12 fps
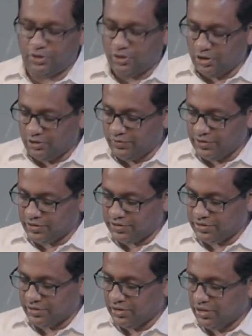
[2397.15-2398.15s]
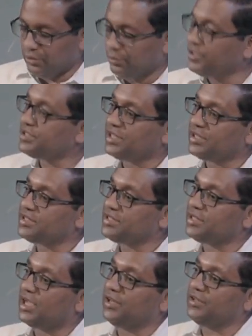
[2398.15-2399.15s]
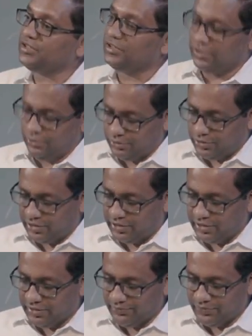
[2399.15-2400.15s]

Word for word: as a testimony that the entire harvest belonged to God.